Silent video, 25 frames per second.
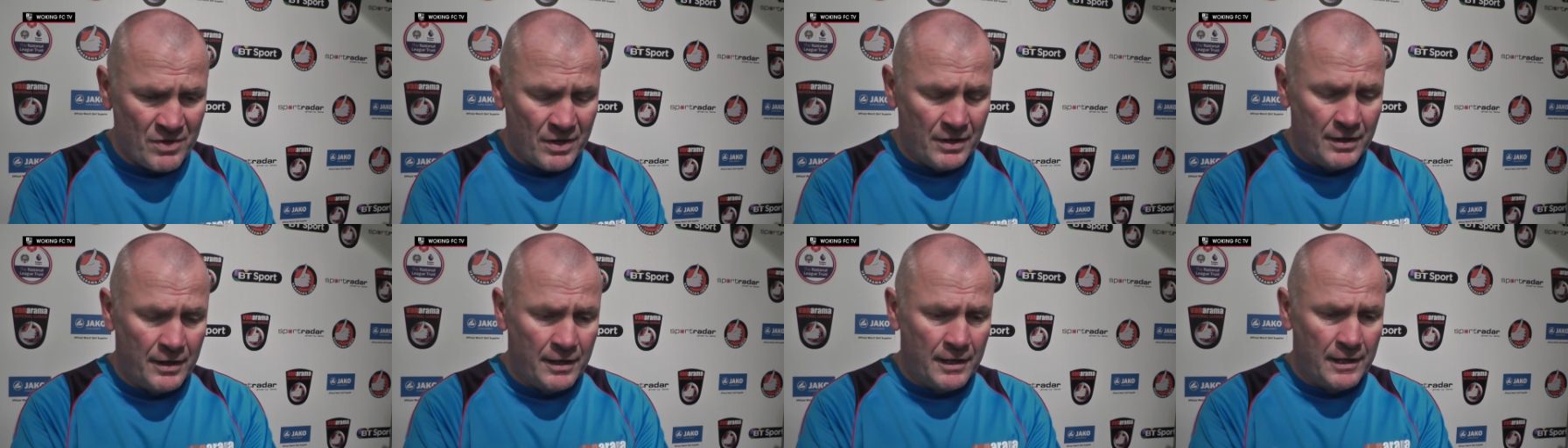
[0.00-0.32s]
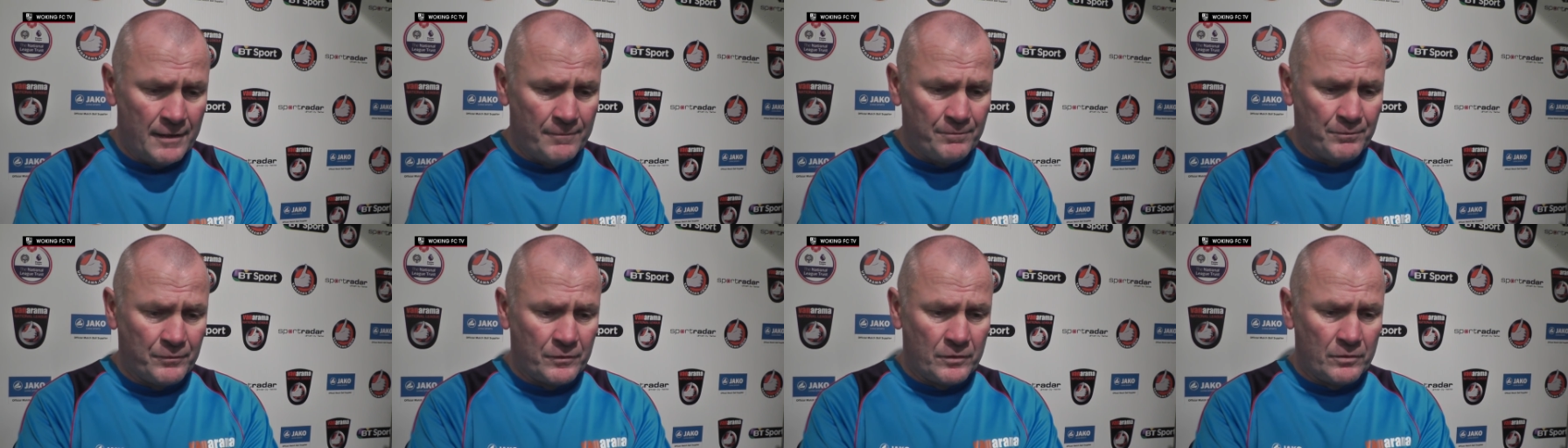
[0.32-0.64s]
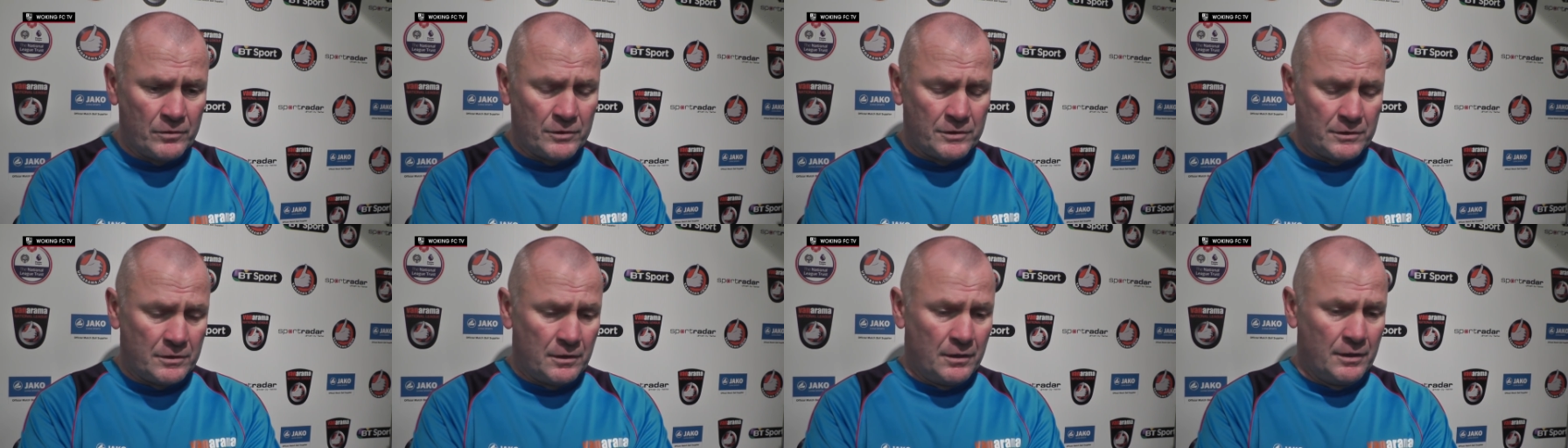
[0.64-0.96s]
Um,
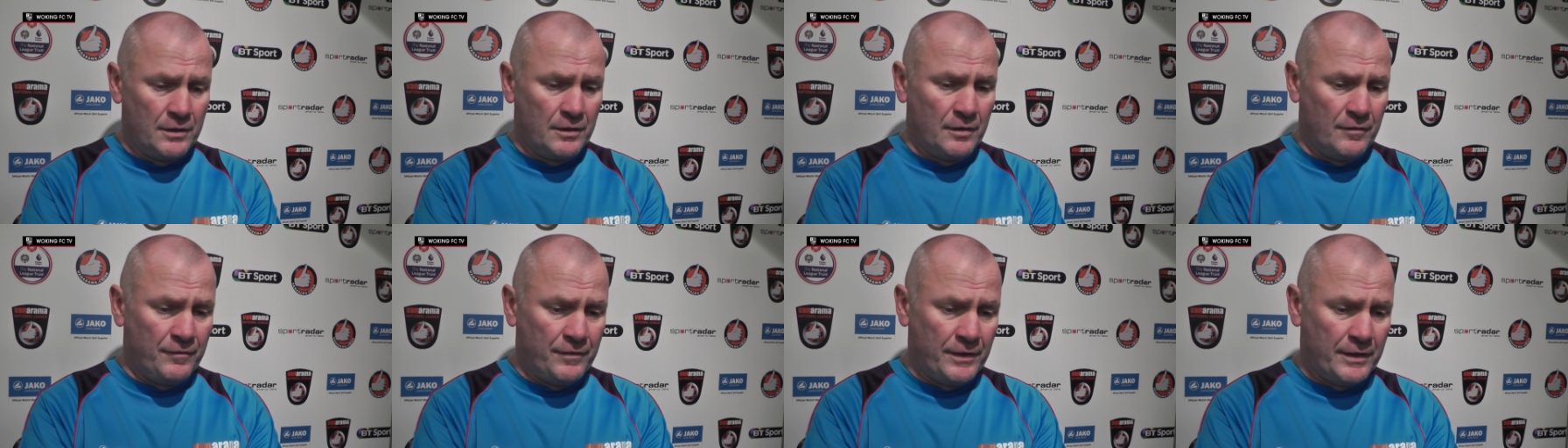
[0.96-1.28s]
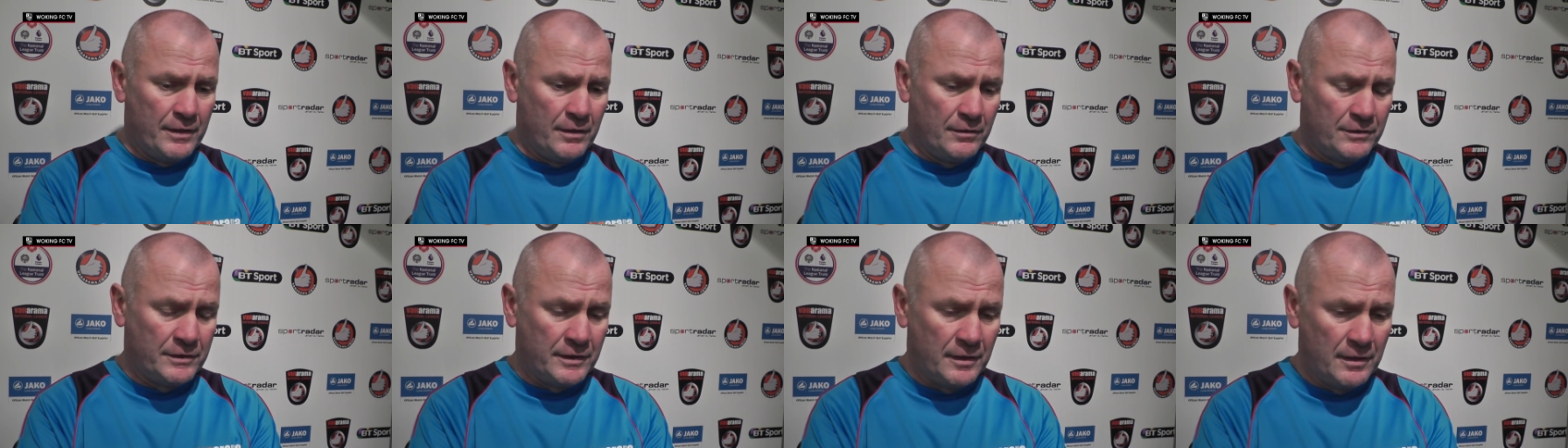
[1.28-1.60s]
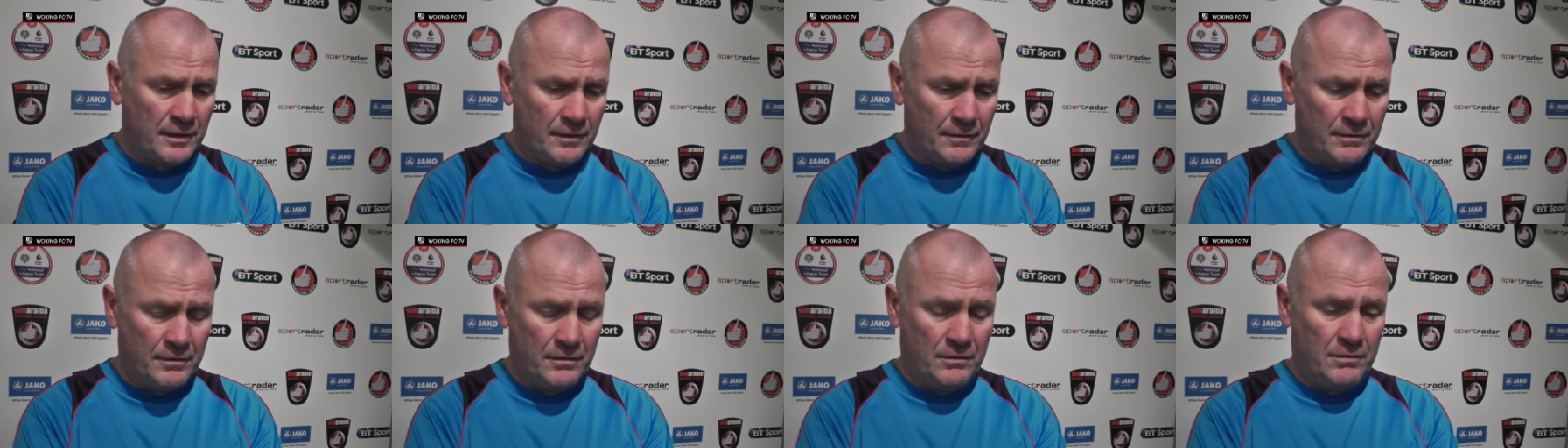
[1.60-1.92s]
we started off like
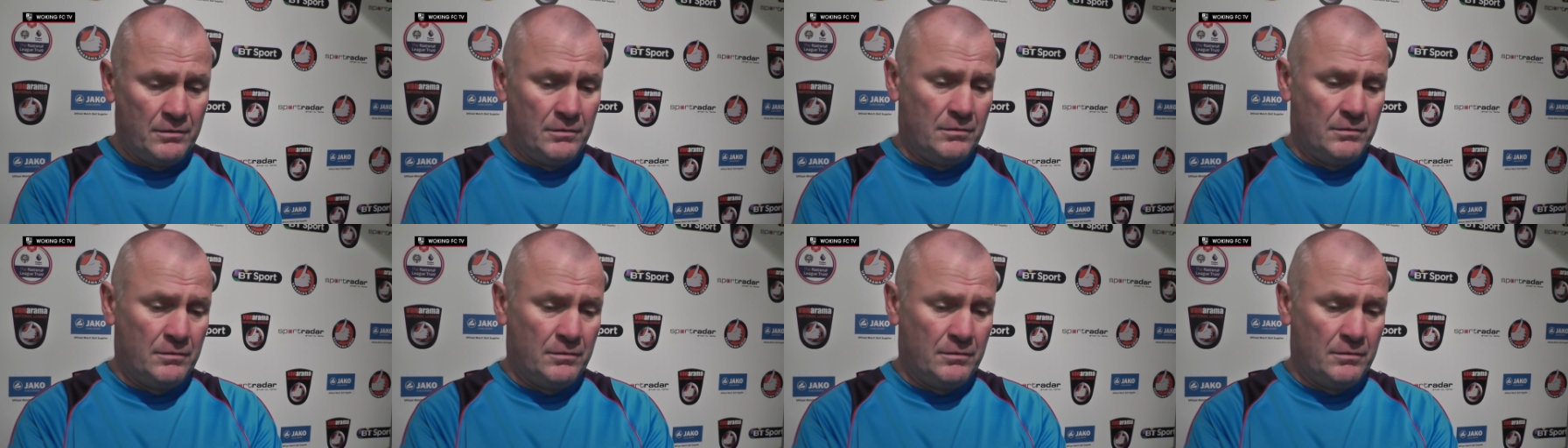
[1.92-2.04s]
obviously